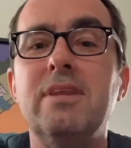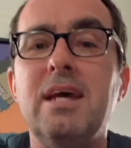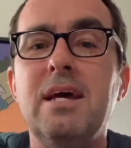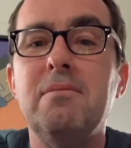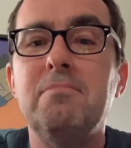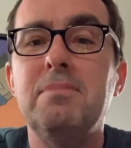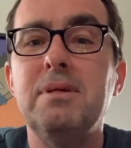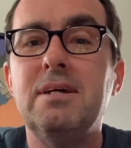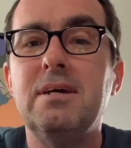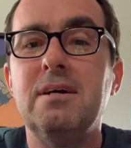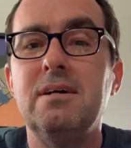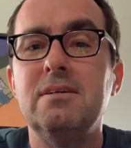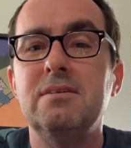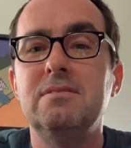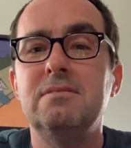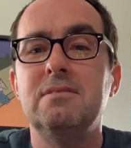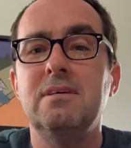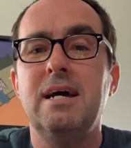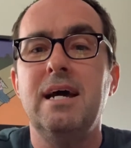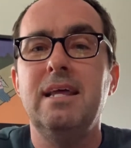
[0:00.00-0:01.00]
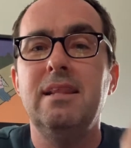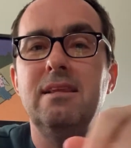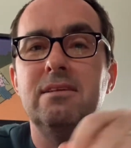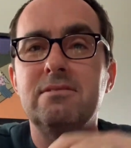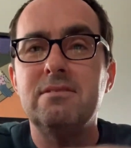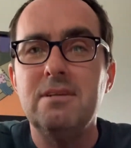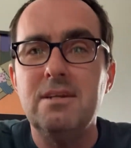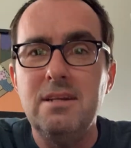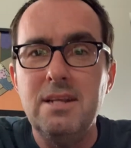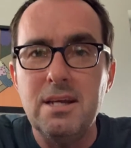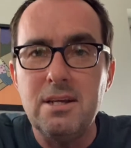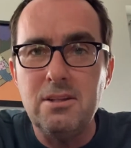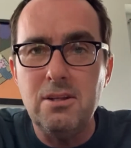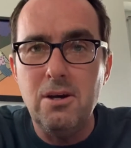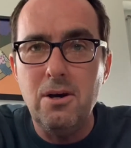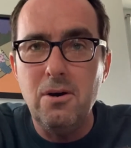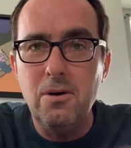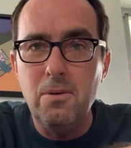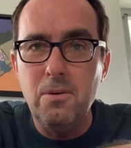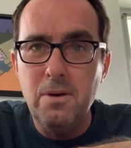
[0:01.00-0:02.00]
them because I had listened to Nick
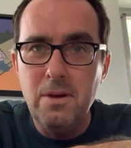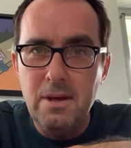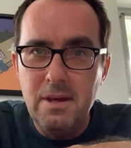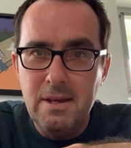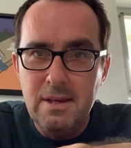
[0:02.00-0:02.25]
Lowe.